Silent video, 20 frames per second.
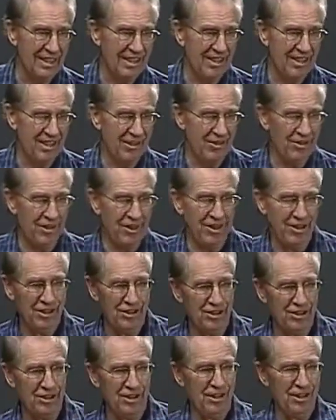and yet
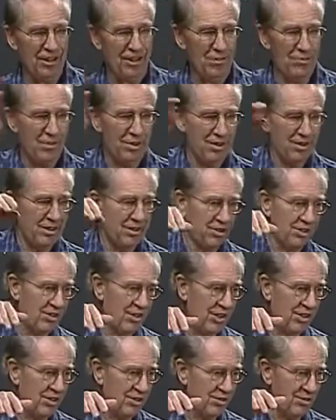he's leaping the
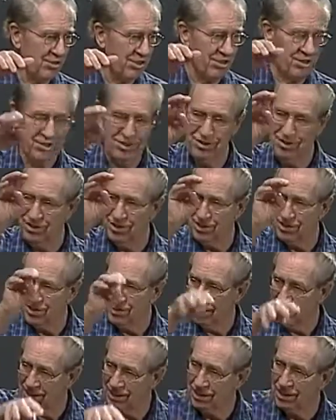centuries to the
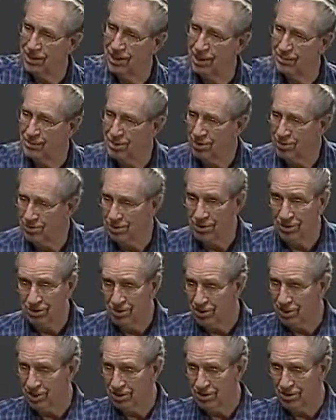second coming when
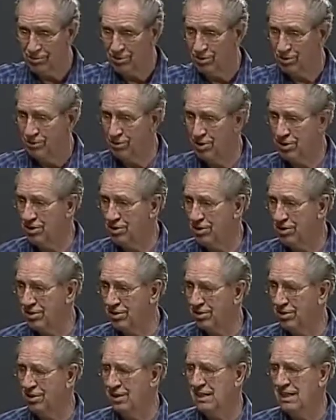Christ will
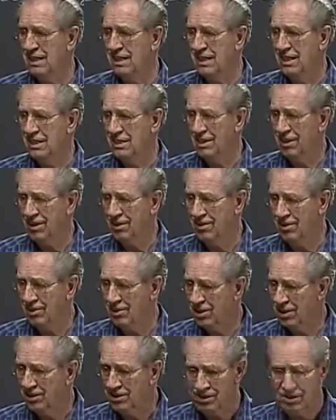return and
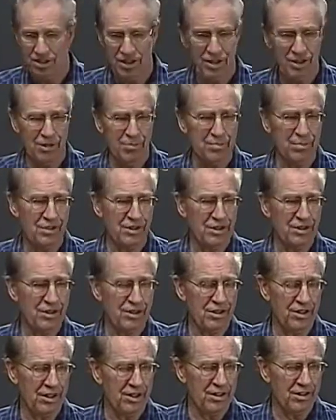yet set up his
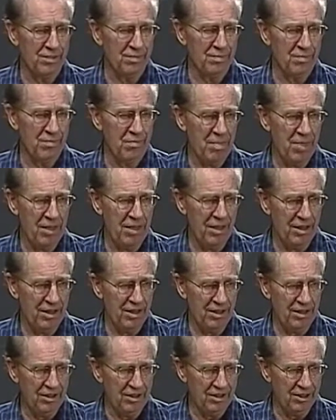kingdom,
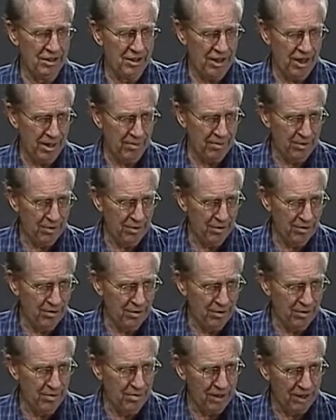and his capital
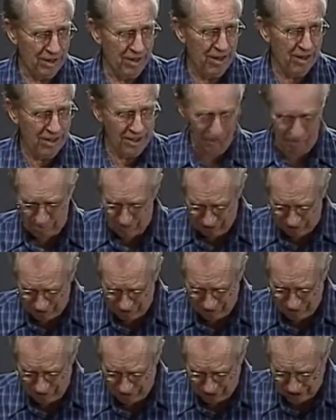will be on
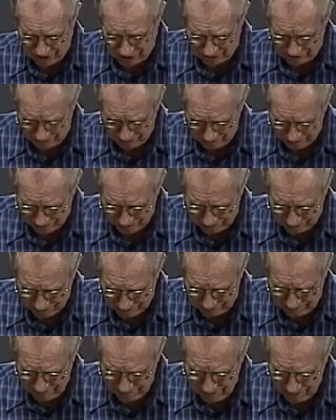Mount Zion,
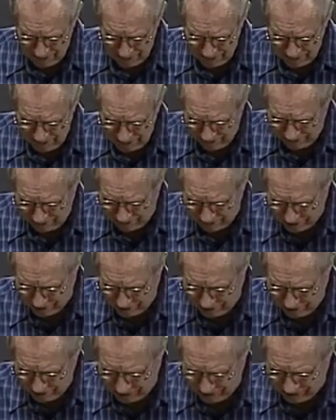okay? And
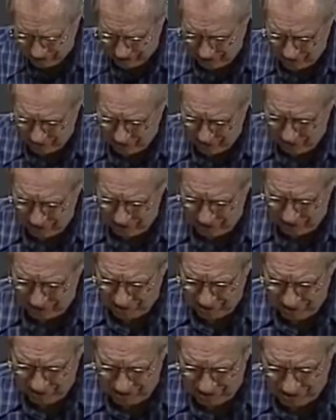so he says, I will
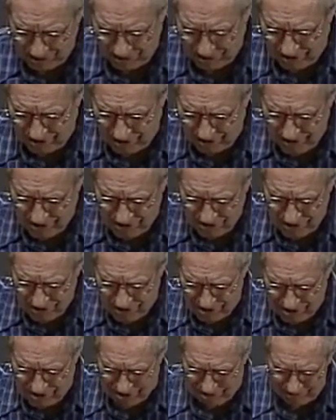not rest
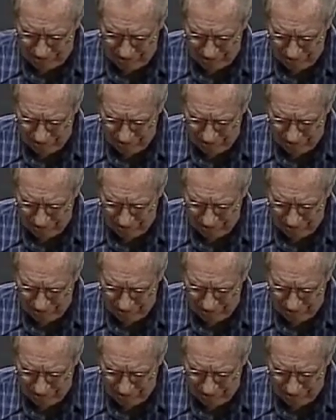until